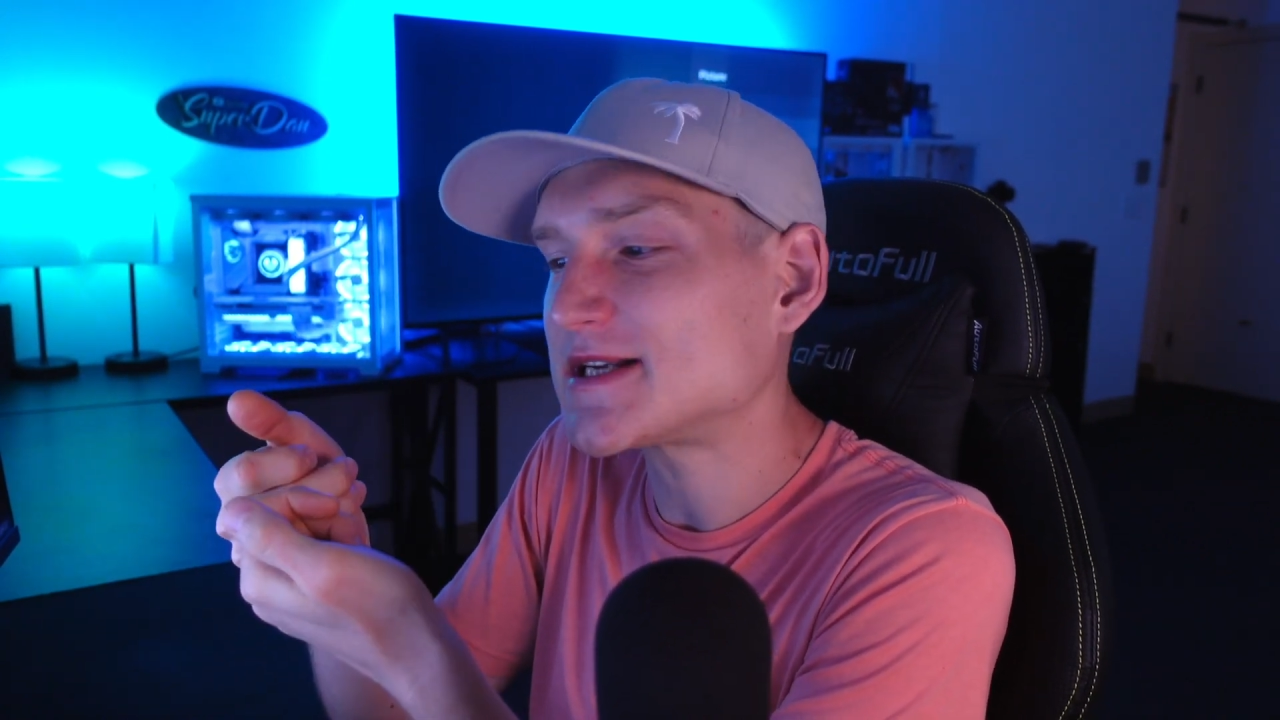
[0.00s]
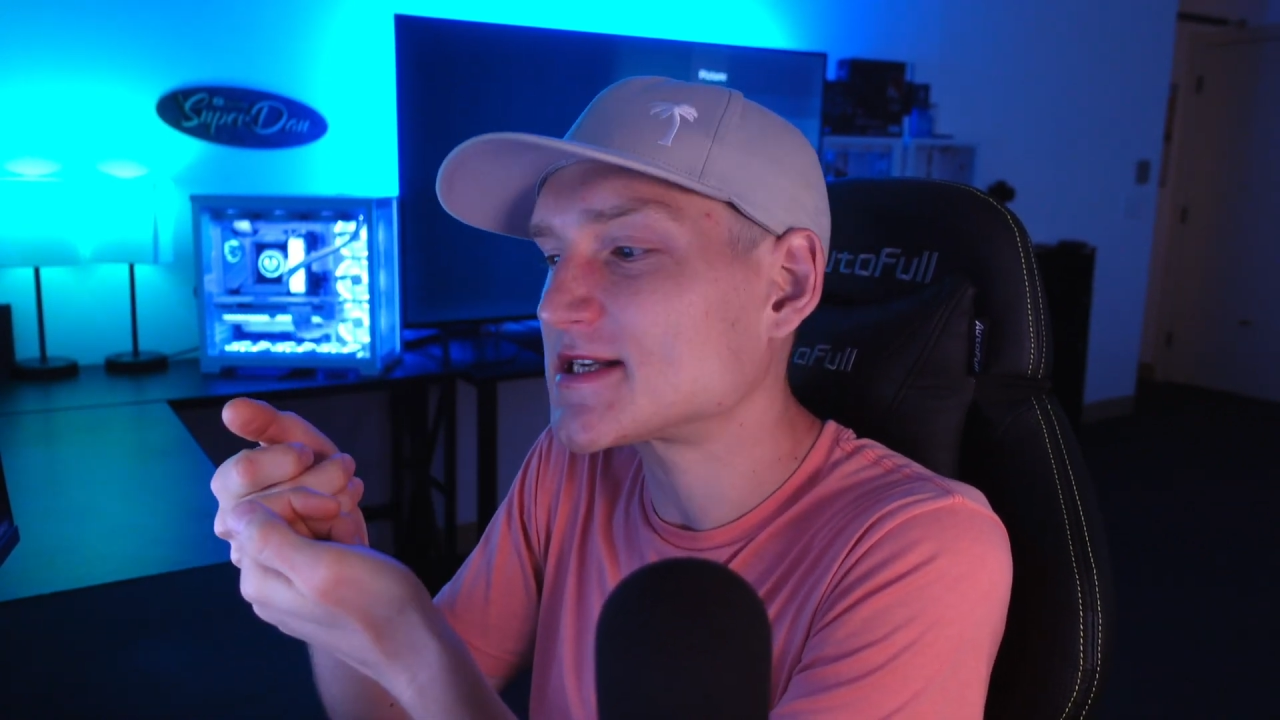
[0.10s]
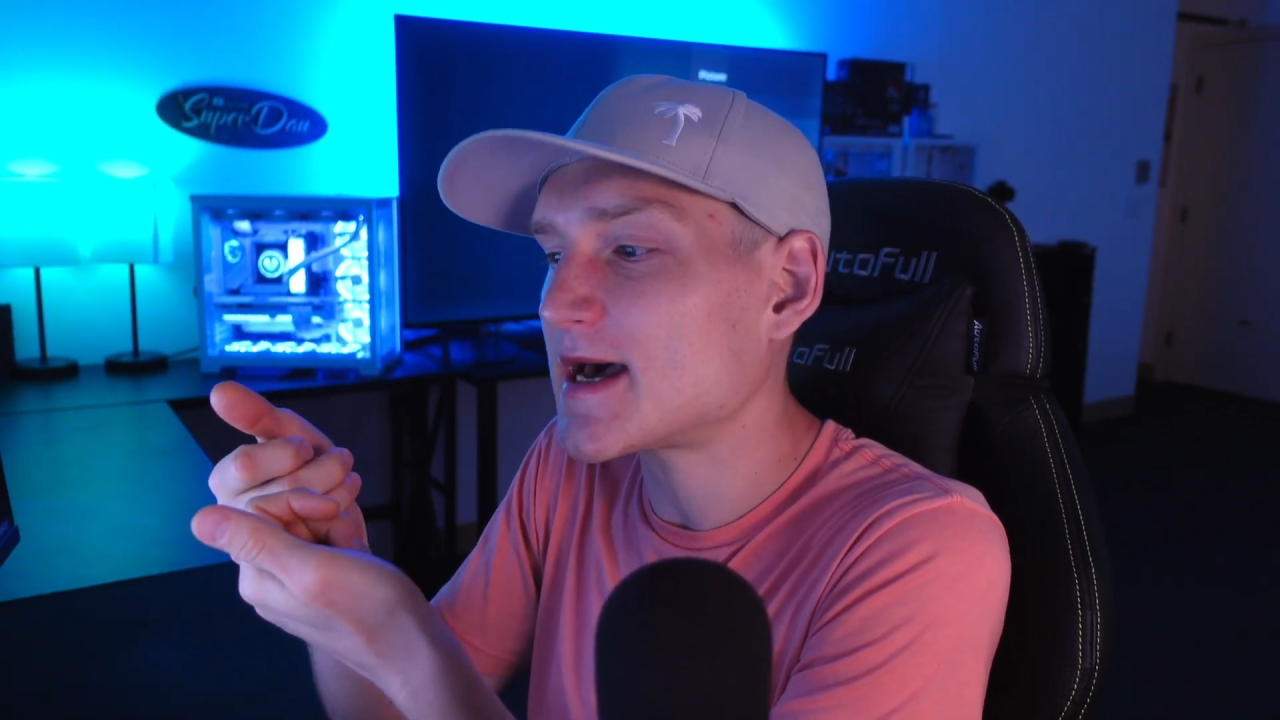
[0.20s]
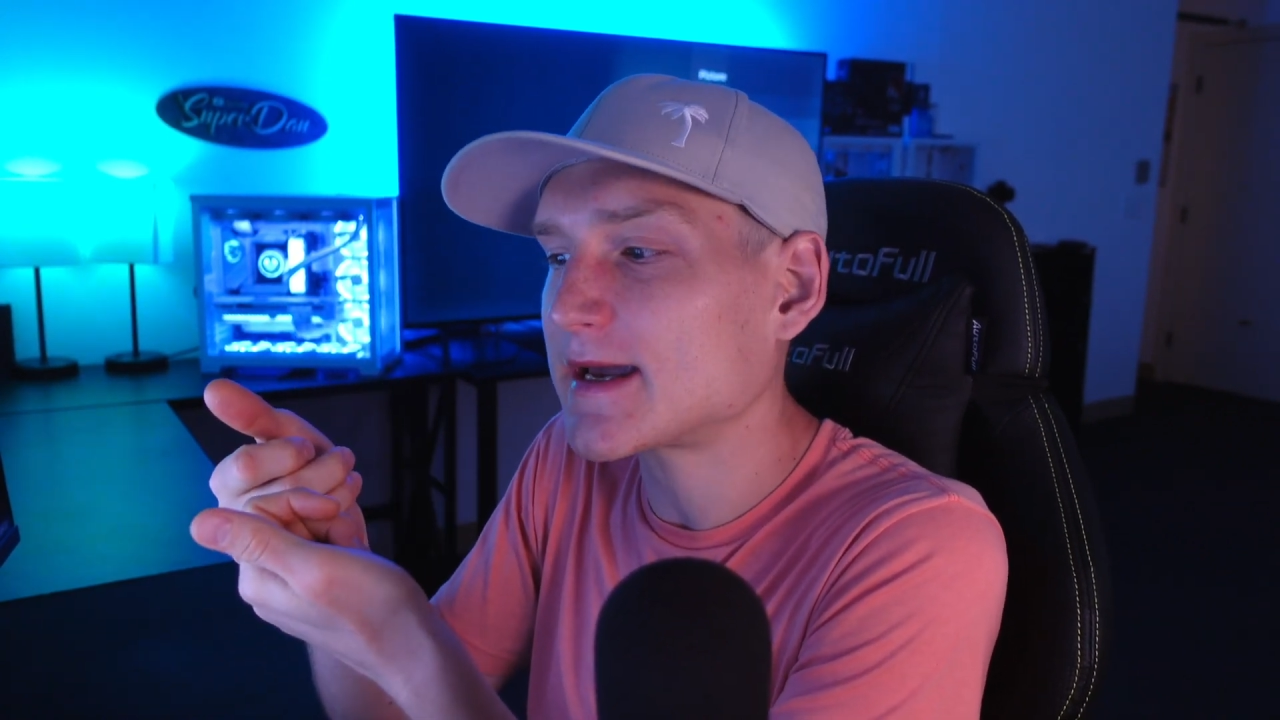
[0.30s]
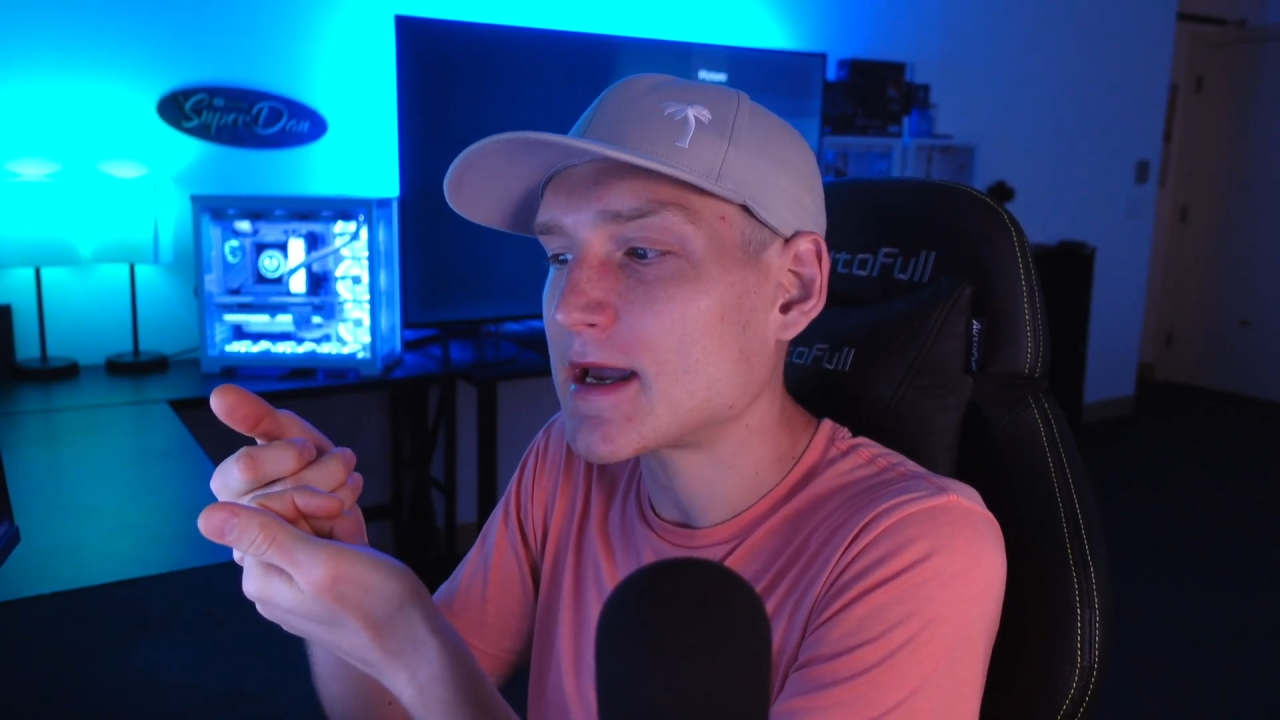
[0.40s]

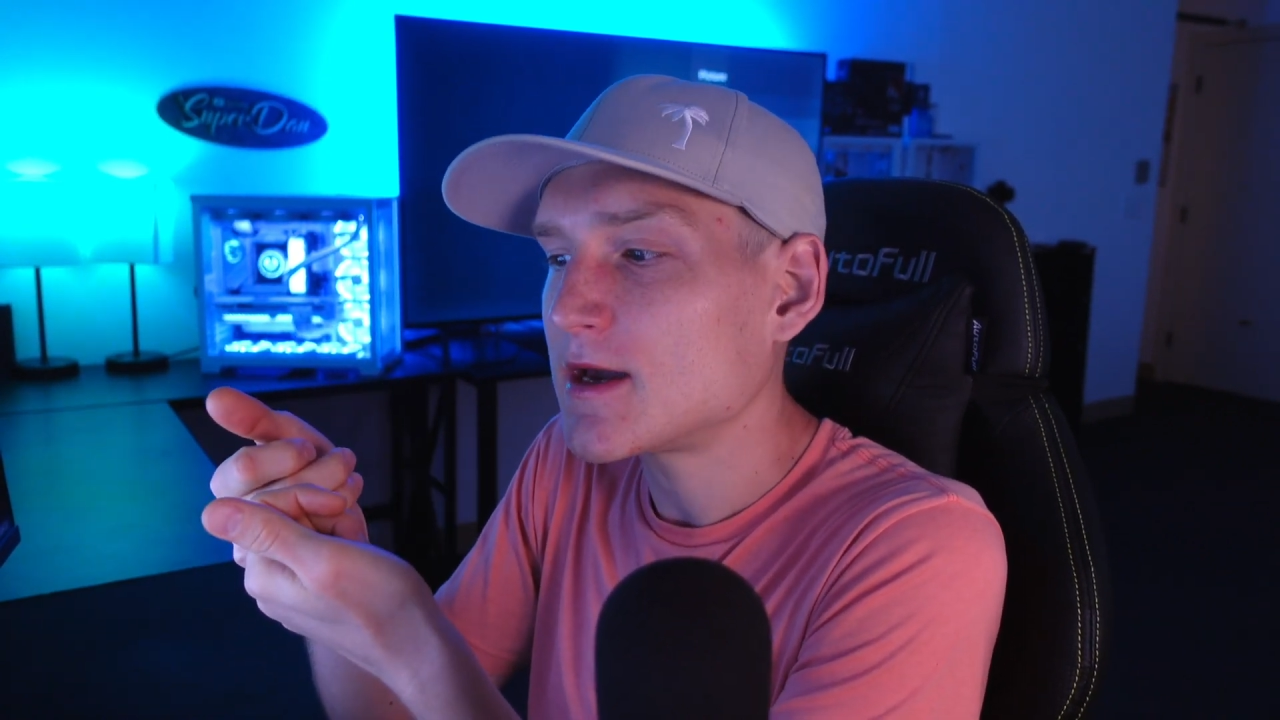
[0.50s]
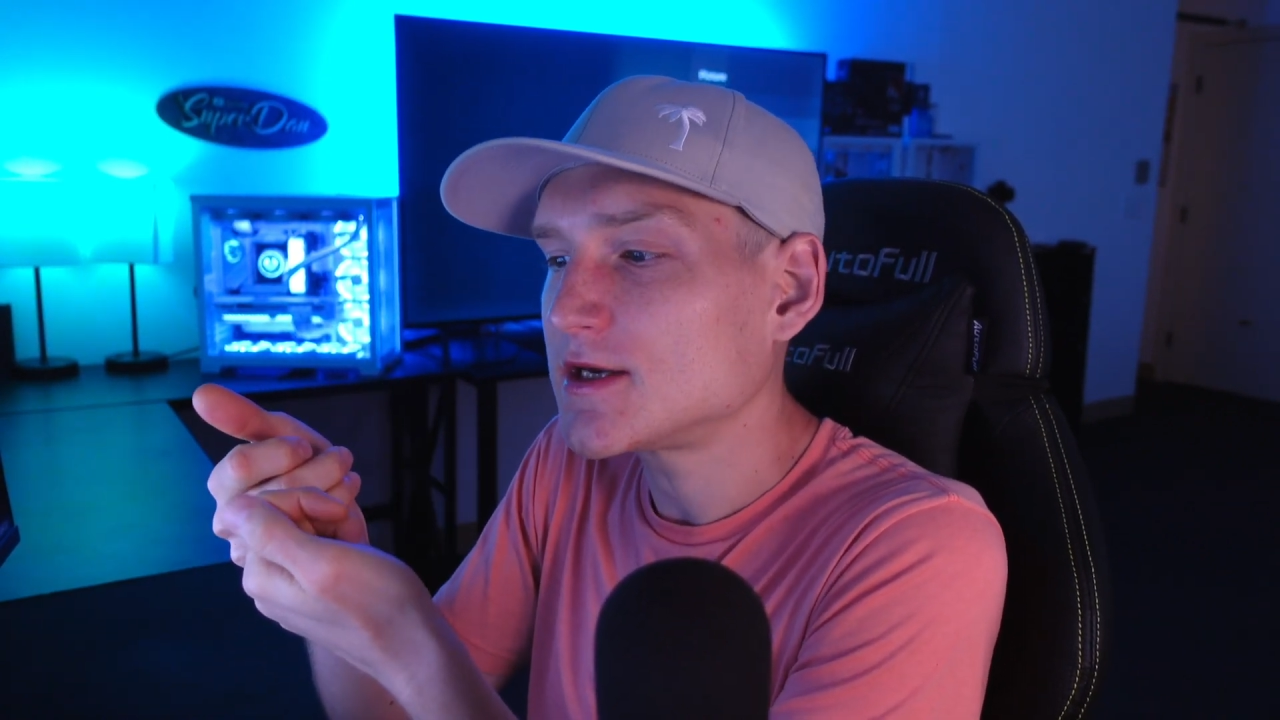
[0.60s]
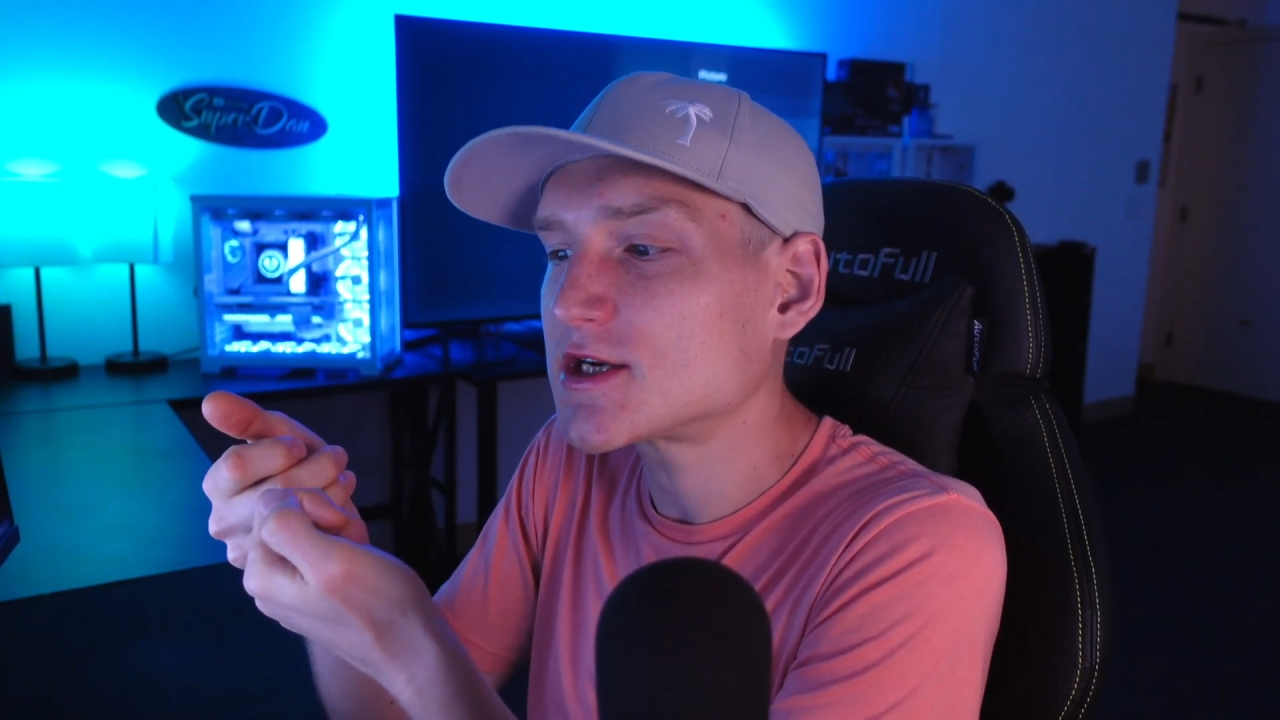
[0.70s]
it's like